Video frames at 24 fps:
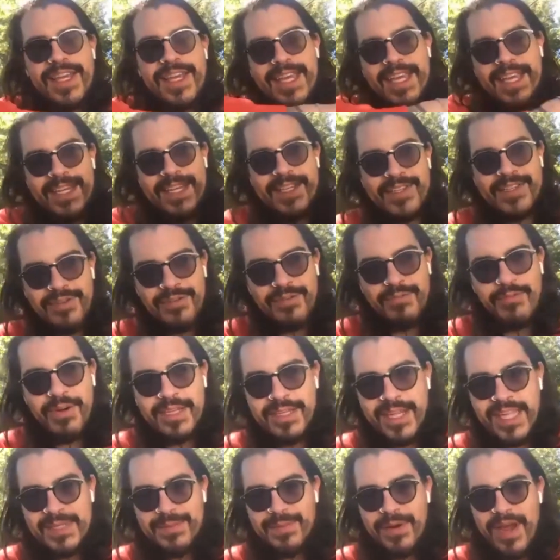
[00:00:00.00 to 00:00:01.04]
into one
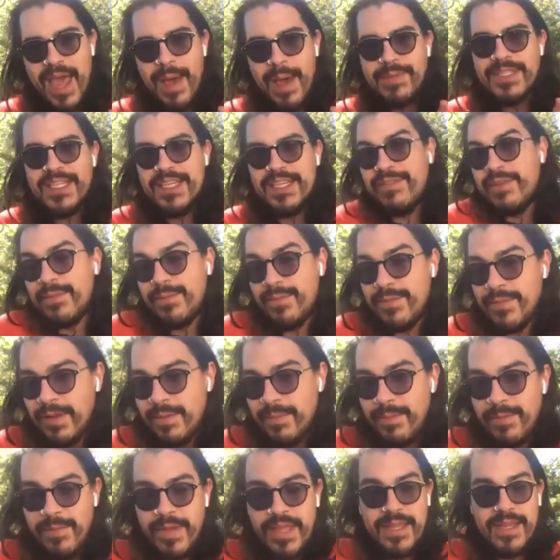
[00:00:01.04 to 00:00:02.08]
that's perhaps even
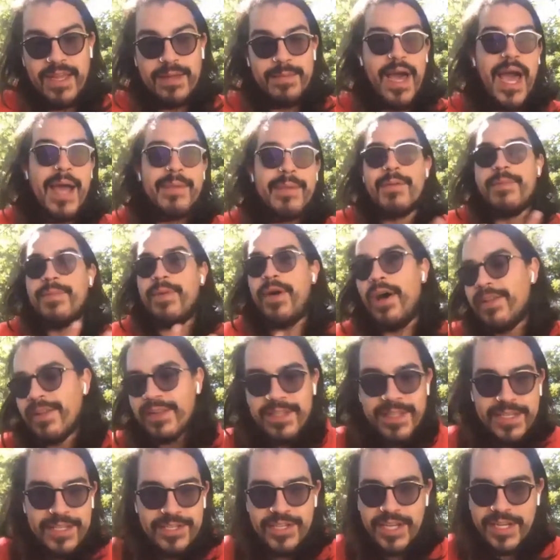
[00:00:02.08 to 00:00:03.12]

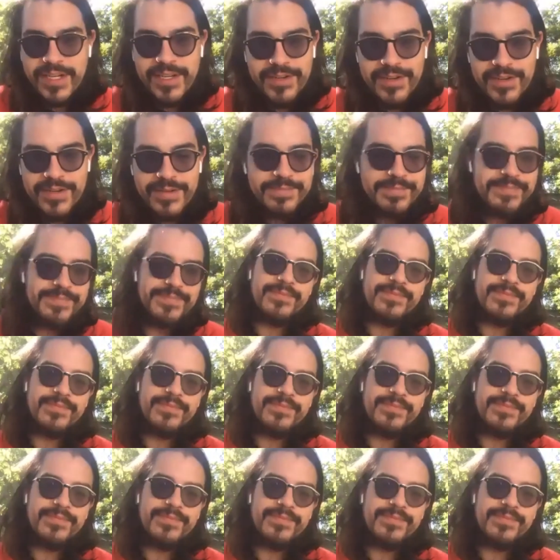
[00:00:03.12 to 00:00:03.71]
hyperbolically gendered,